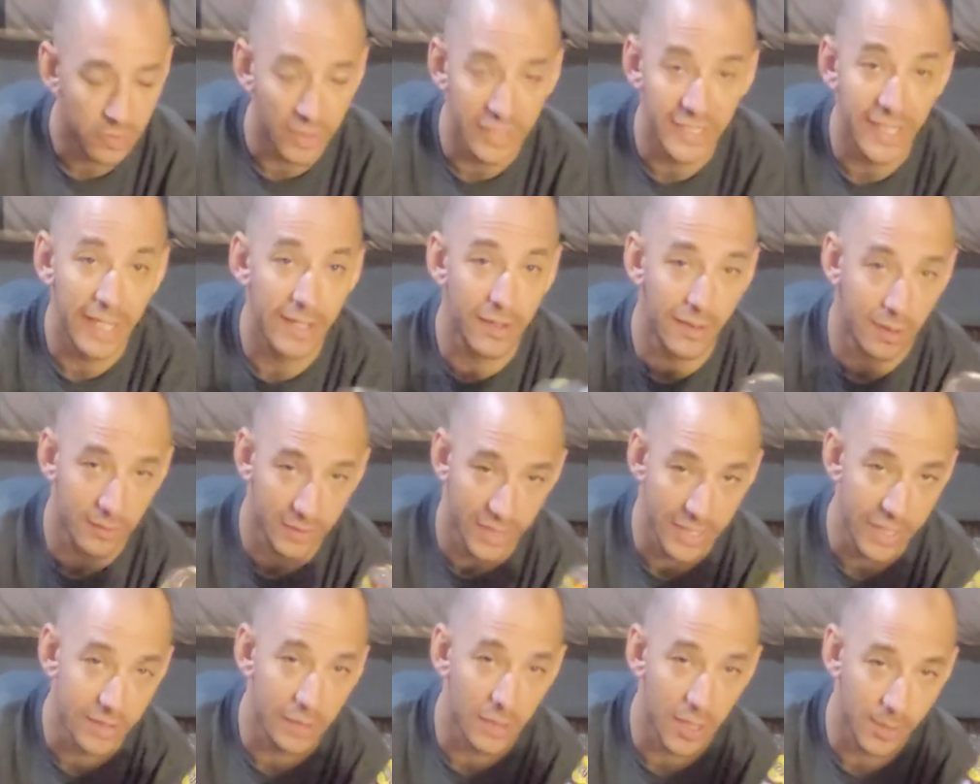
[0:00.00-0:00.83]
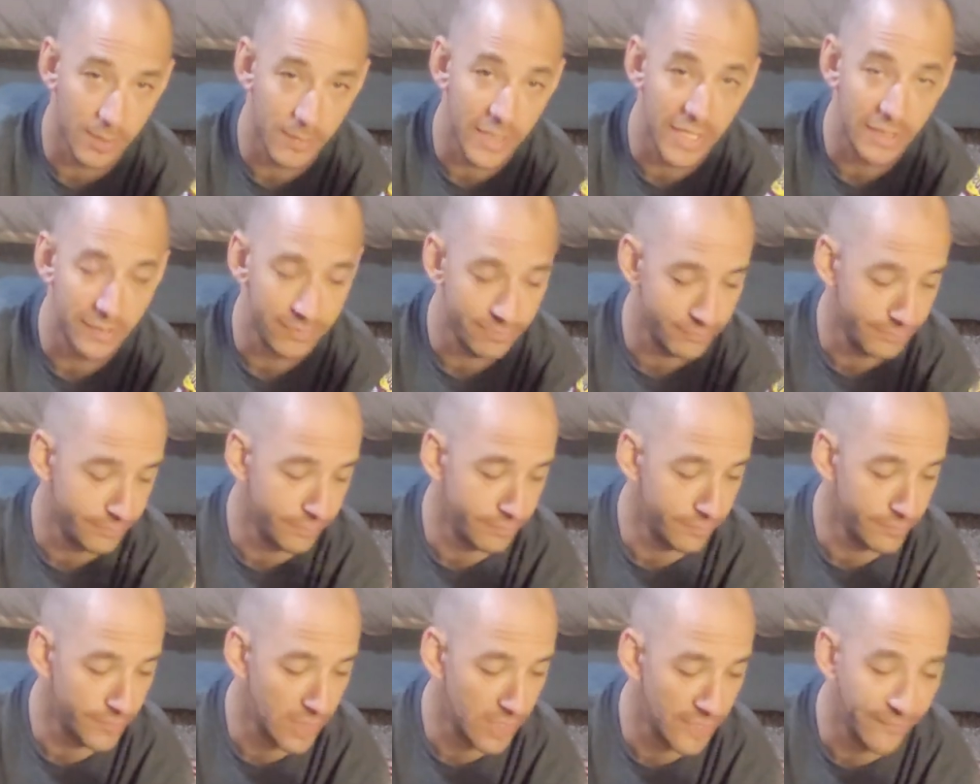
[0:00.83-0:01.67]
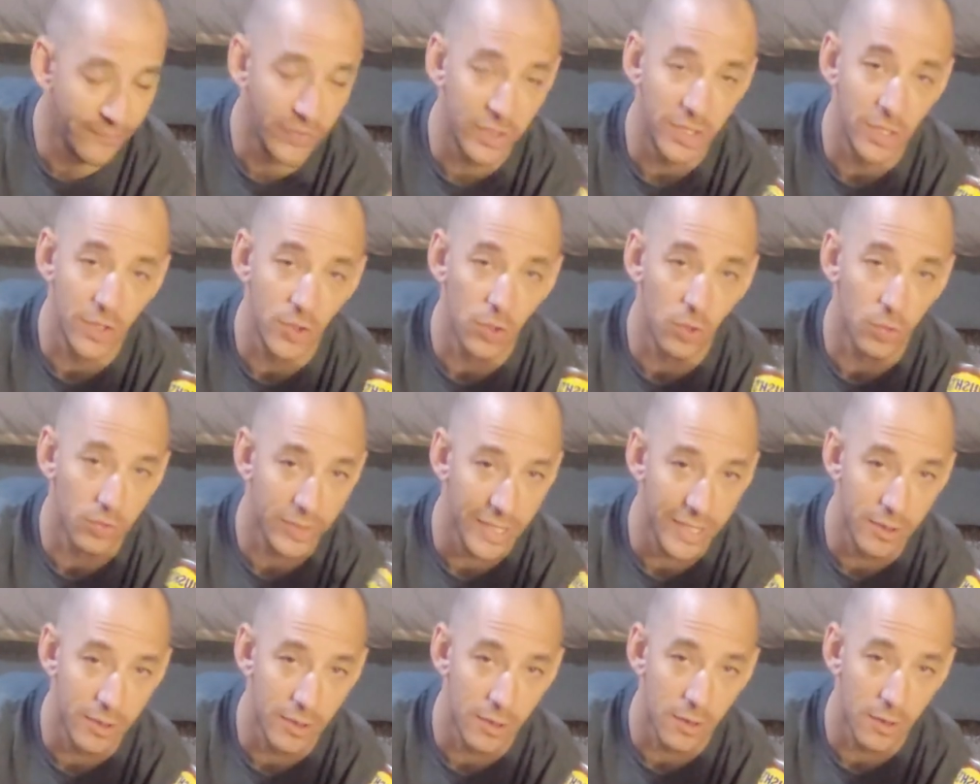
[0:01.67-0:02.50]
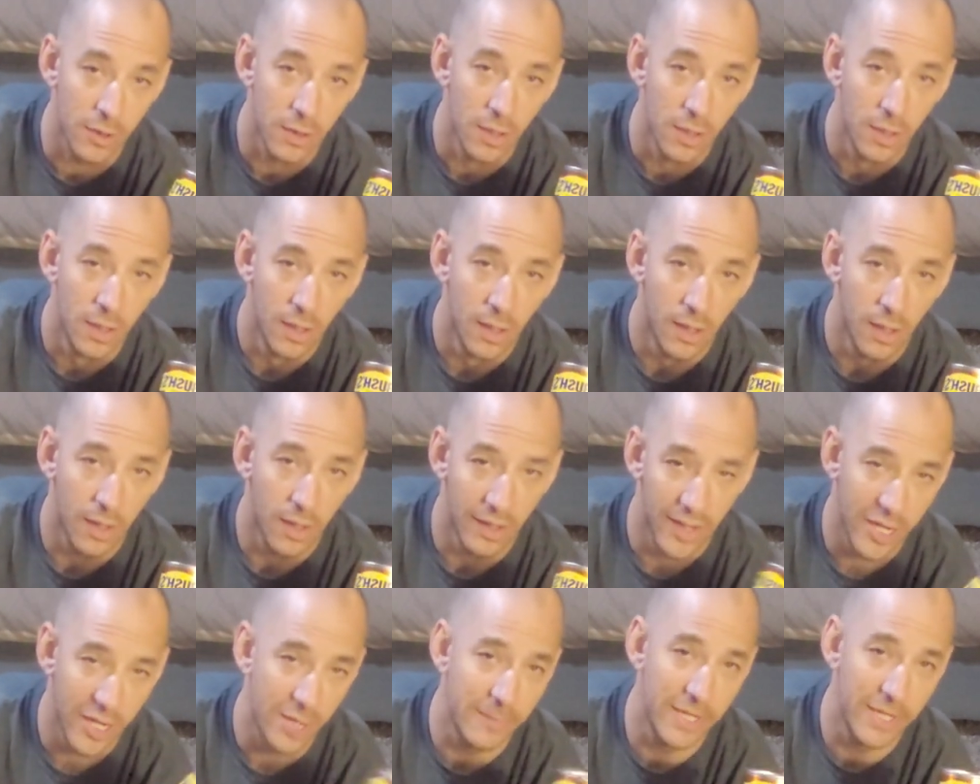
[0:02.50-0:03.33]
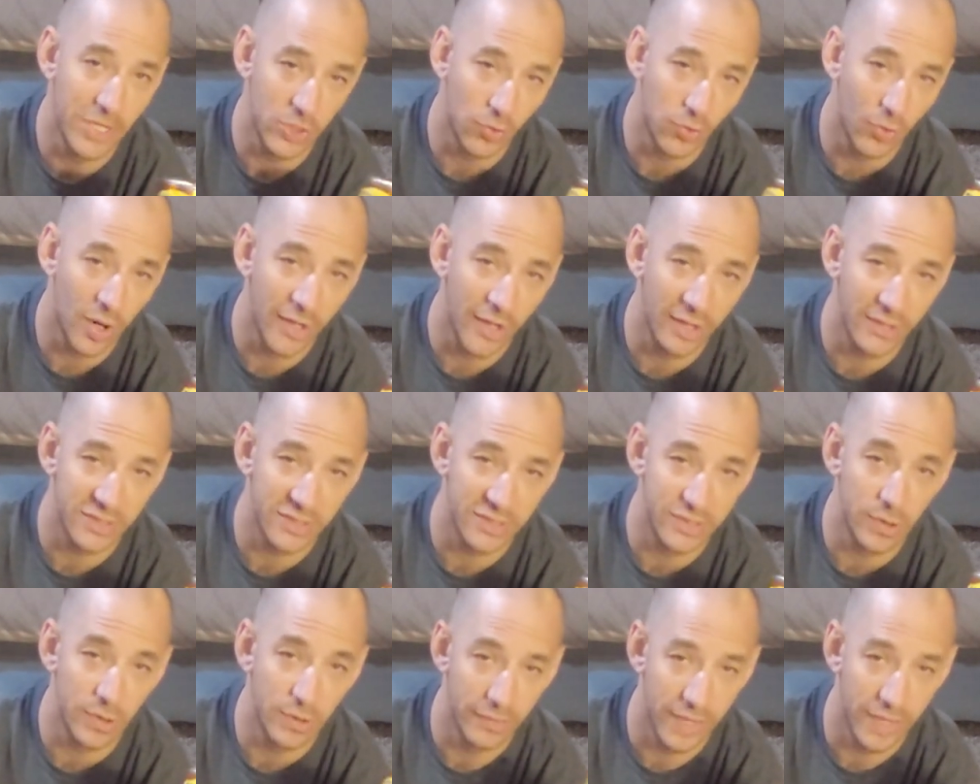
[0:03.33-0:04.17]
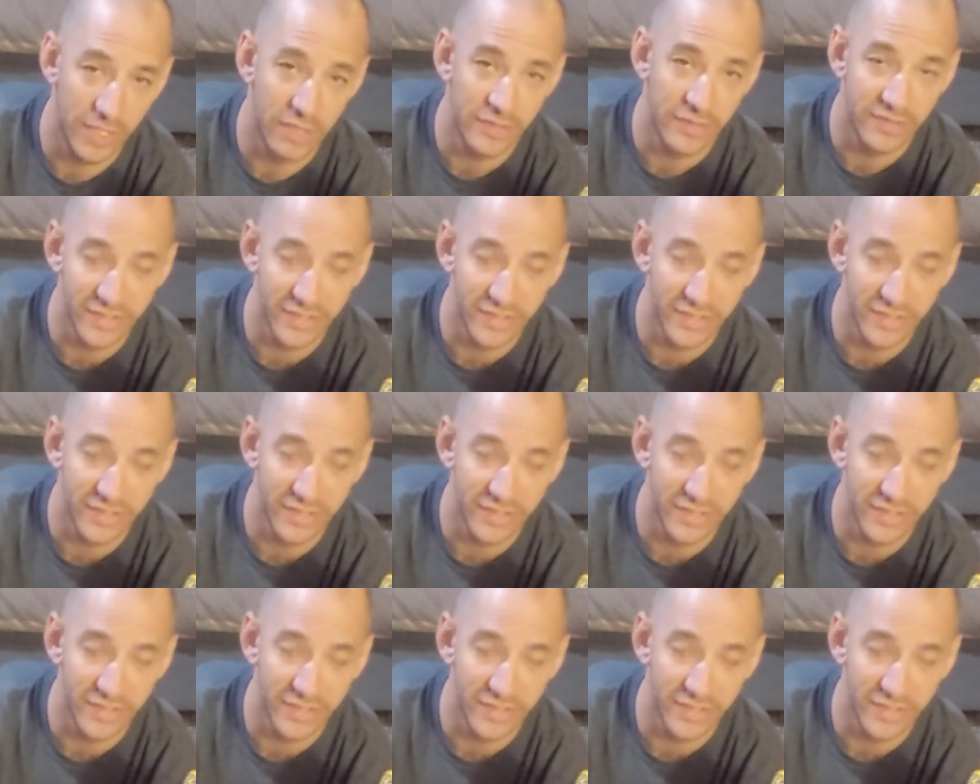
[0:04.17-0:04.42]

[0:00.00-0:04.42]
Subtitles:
Again, I'll make a video later on how to make a rocket stove out of